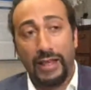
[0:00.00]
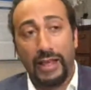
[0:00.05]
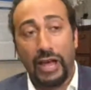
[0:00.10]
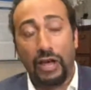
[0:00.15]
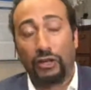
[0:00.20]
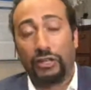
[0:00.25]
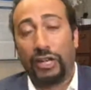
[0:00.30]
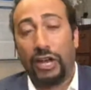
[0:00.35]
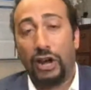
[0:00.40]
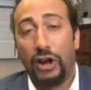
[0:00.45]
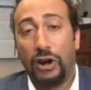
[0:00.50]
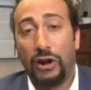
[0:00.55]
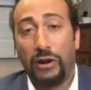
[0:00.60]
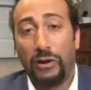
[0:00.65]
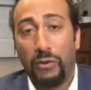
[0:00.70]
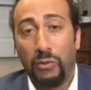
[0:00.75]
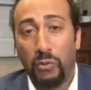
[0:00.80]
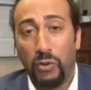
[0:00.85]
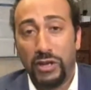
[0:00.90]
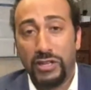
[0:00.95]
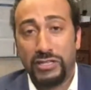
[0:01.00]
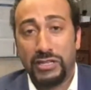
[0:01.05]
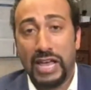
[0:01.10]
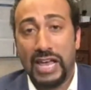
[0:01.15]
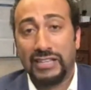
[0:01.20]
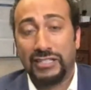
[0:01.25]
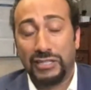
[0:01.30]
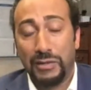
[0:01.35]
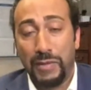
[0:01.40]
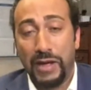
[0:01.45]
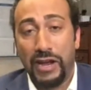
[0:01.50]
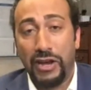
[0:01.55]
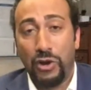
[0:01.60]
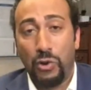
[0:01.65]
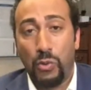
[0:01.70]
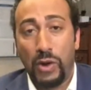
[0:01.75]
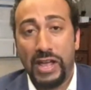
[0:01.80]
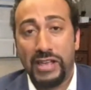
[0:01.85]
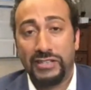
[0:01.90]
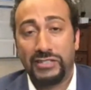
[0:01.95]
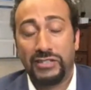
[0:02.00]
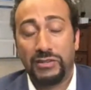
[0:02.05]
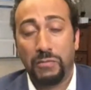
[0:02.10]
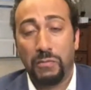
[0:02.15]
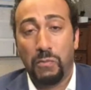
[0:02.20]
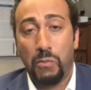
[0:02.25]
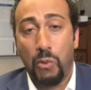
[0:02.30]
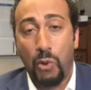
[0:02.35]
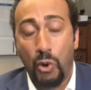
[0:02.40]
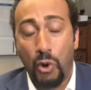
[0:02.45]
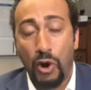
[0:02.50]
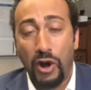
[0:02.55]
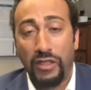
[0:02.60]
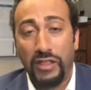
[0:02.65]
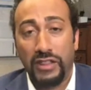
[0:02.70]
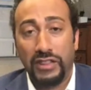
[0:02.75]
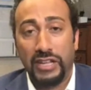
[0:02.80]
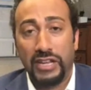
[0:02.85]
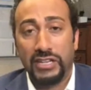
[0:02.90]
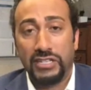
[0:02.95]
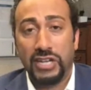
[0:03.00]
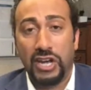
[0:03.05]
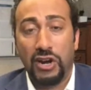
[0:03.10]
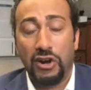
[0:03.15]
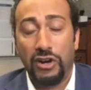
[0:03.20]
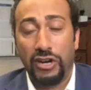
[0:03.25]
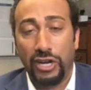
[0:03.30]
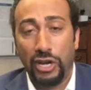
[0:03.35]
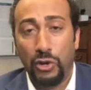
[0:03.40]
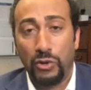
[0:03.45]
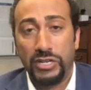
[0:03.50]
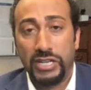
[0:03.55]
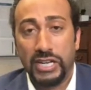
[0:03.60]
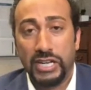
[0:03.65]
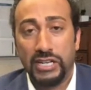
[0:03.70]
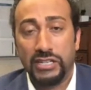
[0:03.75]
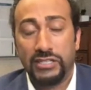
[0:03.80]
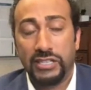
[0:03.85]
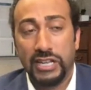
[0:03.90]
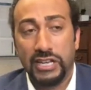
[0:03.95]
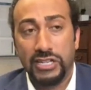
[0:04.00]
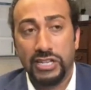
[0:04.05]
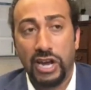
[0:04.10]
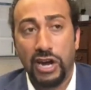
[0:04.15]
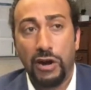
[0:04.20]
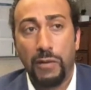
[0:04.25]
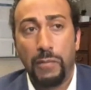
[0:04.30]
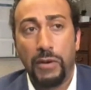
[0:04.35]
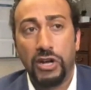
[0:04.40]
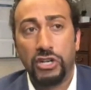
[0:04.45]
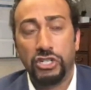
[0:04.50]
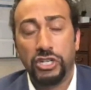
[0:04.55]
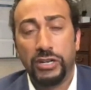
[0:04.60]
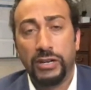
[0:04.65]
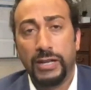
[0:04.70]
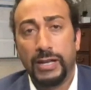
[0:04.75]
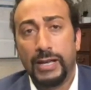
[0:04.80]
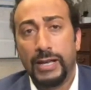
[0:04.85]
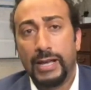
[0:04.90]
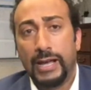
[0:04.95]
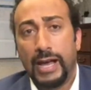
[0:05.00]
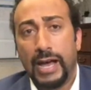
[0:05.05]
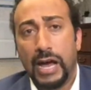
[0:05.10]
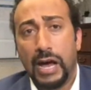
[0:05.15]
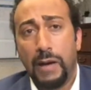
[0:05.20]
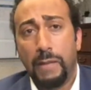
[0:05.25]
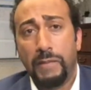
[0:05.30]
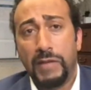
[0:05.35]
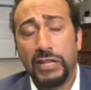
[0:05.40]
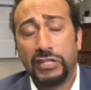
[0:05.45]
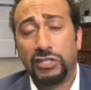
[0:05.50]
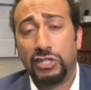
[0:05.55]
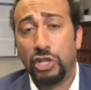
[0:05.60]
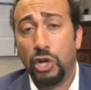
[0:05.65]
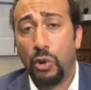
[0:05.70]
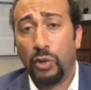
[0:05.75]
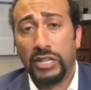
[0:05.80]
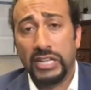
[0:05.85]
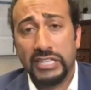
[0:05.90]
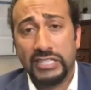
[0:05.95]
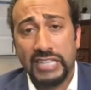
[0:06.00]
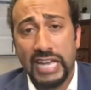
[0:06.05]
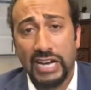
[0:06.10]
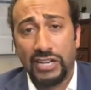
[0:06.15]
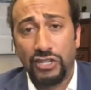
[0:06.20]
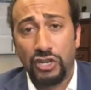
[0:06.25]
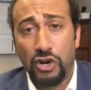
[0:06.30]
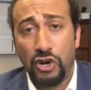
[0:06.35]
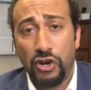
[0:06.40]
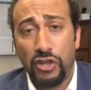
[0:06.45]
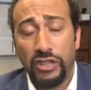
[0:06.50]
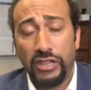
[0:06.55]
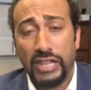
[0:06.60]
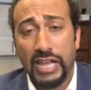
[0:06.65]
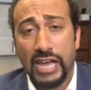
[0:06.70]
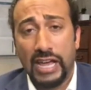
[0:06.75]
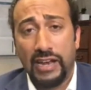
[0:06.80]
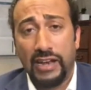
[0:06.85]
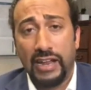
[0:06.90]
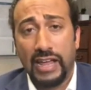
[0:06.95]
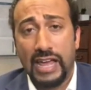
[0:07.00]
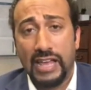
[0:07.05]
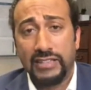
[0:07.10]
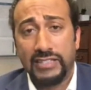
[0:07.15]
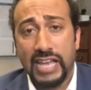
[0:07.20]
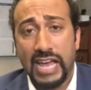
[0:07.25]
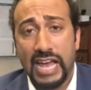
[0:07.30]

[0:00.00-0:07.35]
healthcare was estimated to waste more than the entire DoD's entire budget. Um, it's the only sector that has